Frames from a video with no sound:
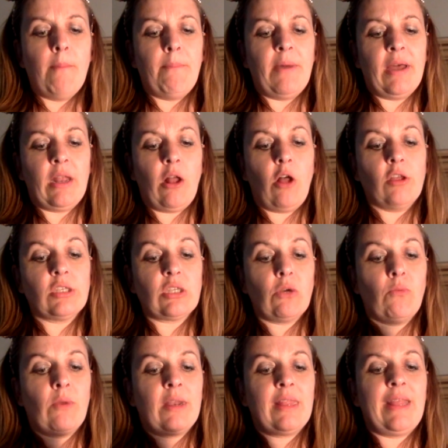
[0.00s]
But also
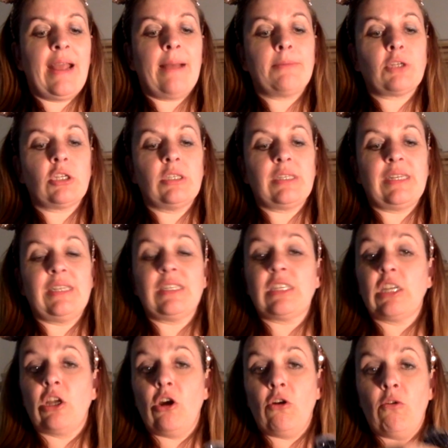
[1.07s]
one of the options is
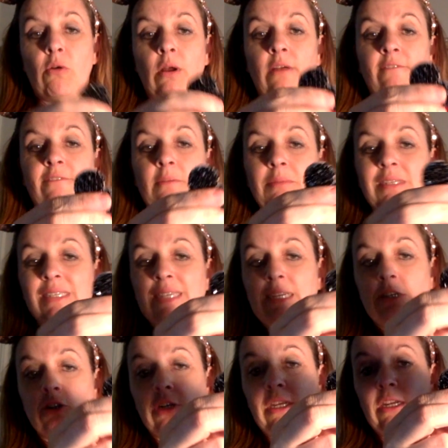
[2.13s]
to go from the
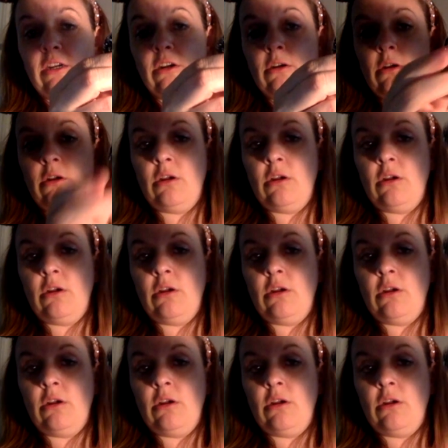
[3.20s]
center here,